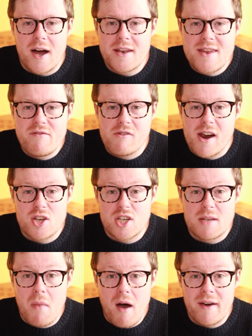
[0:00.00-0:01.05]
I never
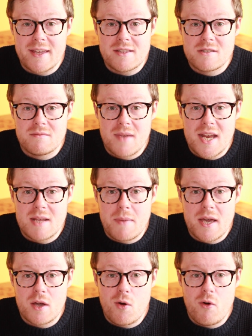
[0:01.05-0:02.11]
actually mined any
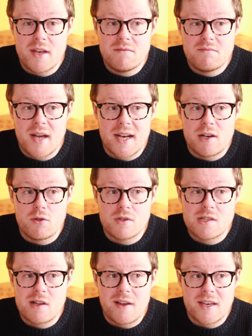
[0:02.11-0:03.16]
Bitcoin, and it
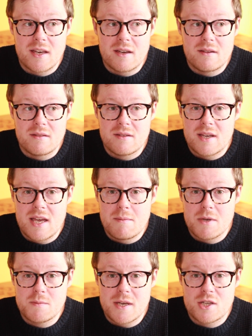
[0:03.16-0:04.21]
looks like it
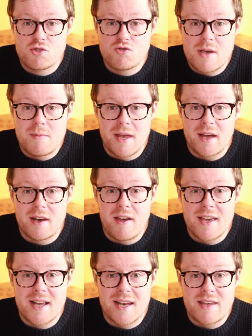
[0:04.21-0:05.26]
must be extremely
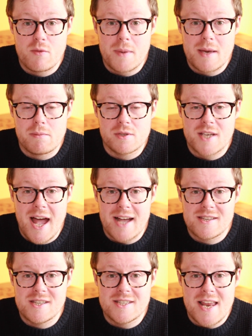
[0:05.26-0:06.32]
unlikely for people to
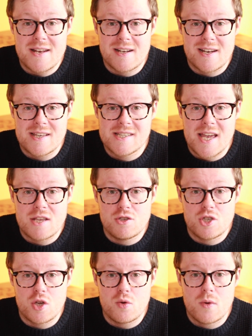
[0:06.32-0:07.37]
accidentally
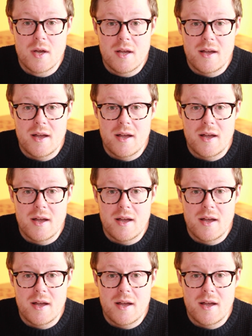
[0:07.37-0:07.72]
send you